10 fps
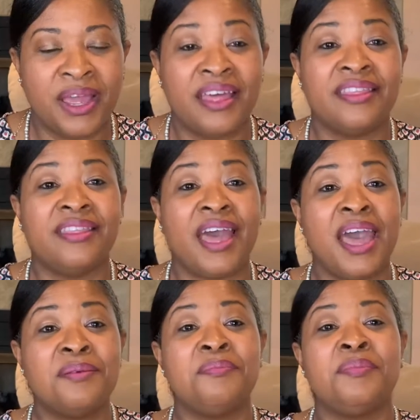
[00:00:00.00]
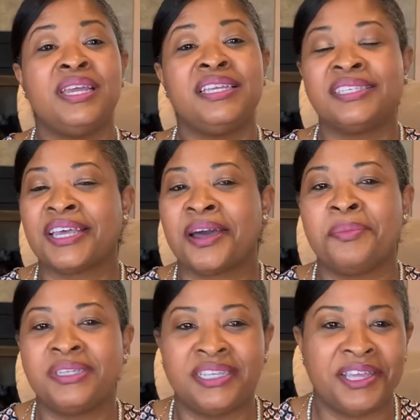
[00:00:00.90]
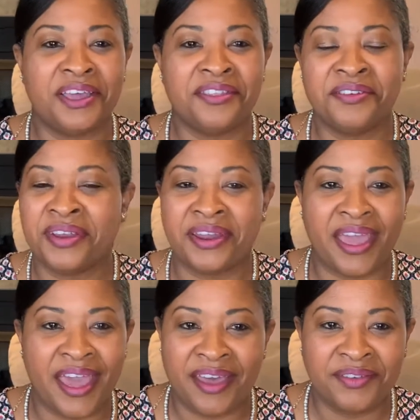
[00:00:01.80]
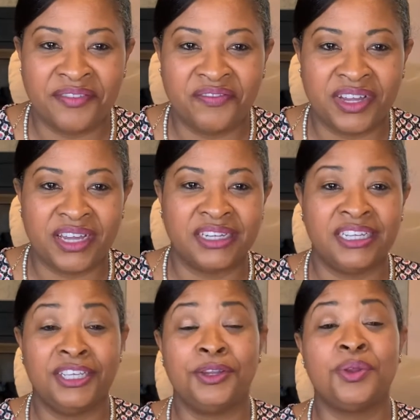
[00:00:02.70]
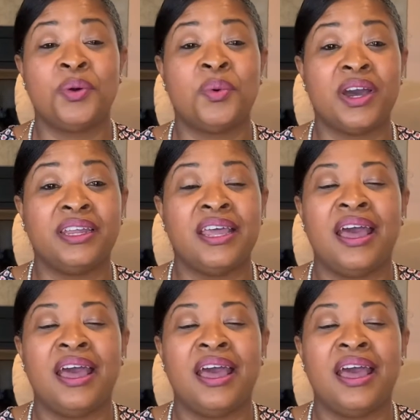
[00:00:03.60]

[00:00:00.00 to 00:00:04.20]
That means coming together and having fun. You know what?